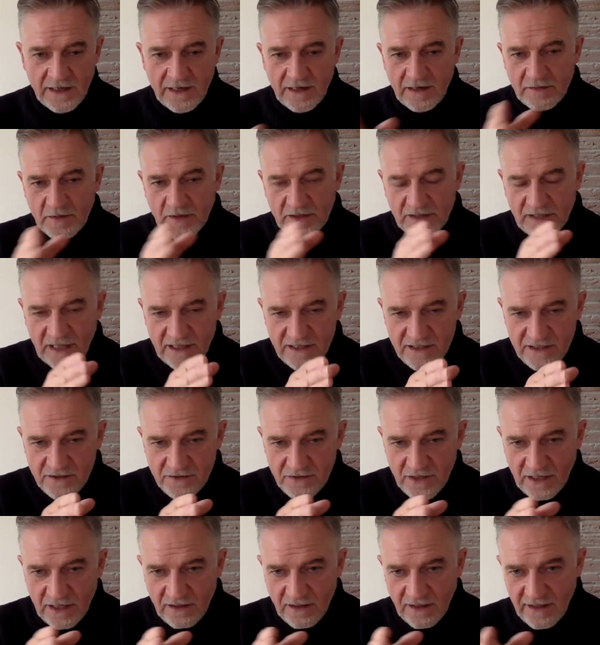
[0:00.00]
But that
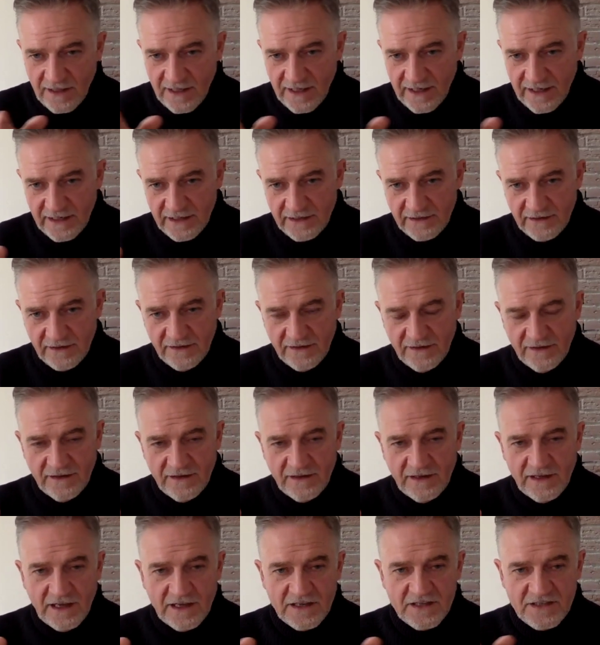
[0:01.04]
straight line
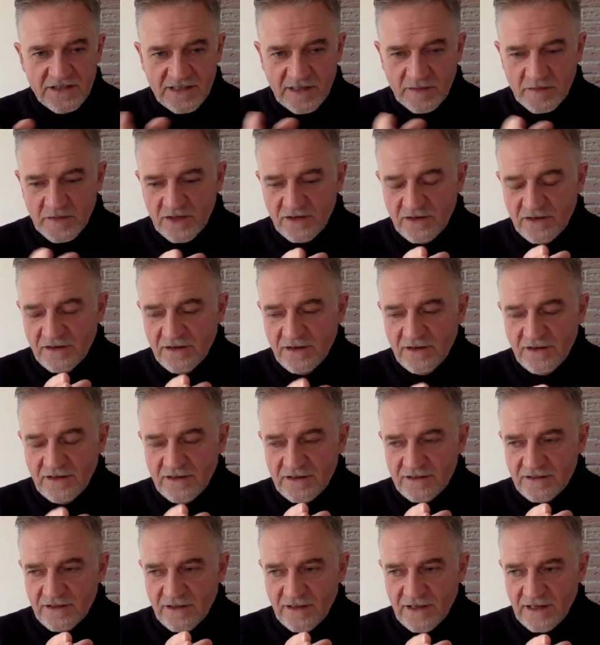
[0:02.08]
is similar
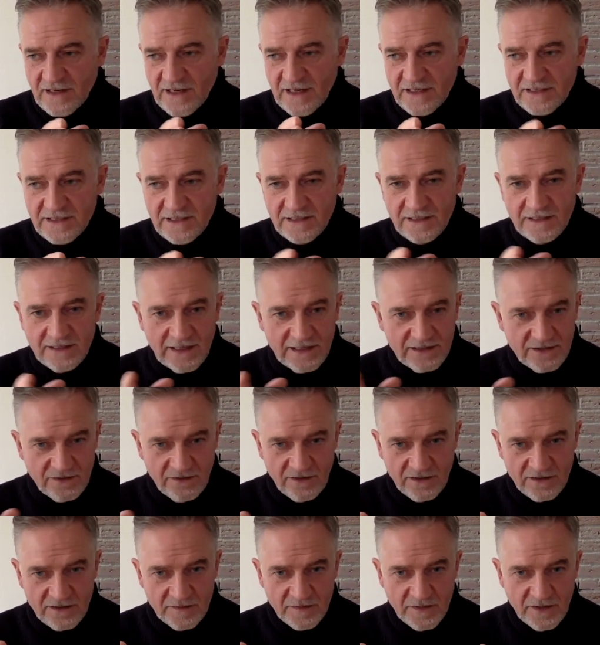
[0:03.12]
to that idea that I
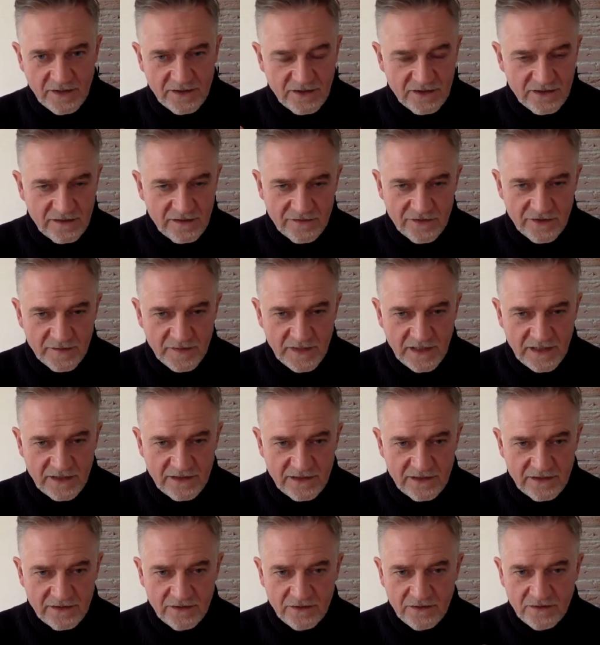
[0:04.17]
talked about just a few minutes
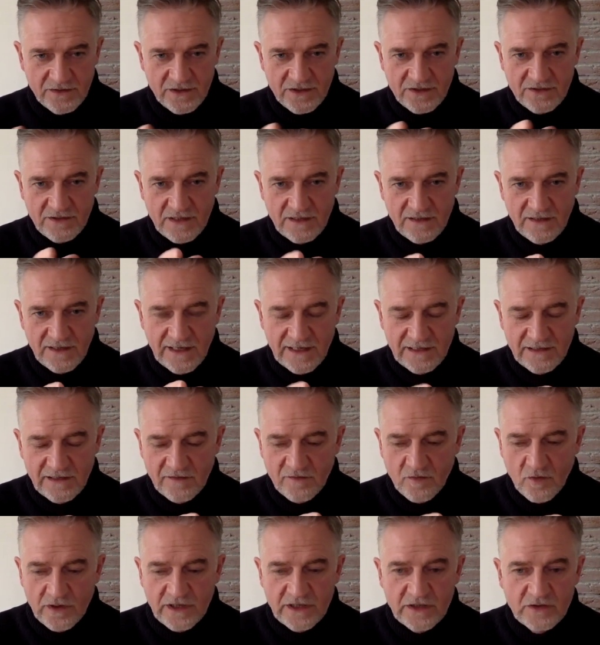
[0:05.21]
ago, the straight line of
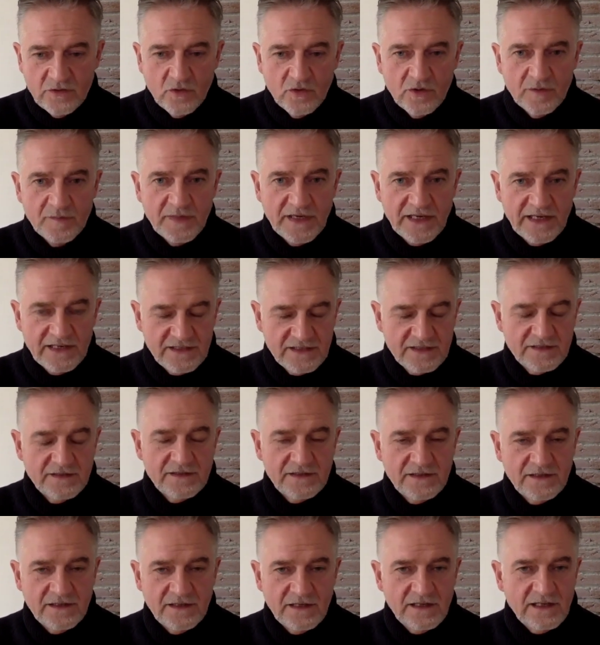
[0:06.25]
working toward peace.
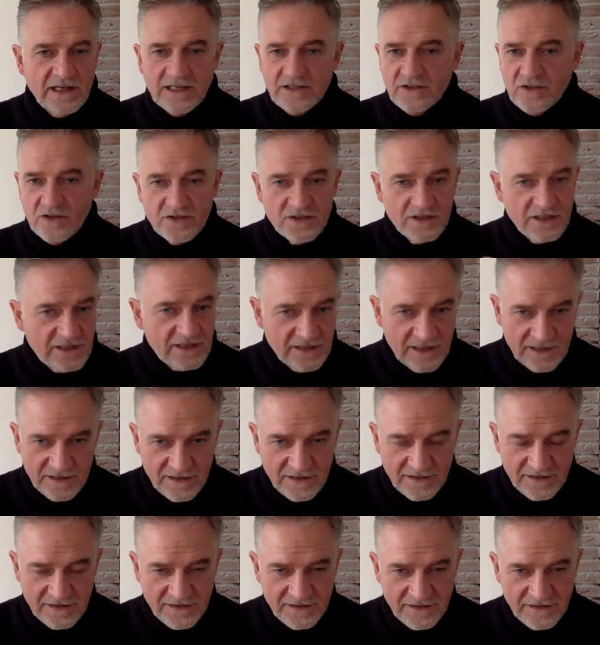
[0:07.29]
It doesn't exist.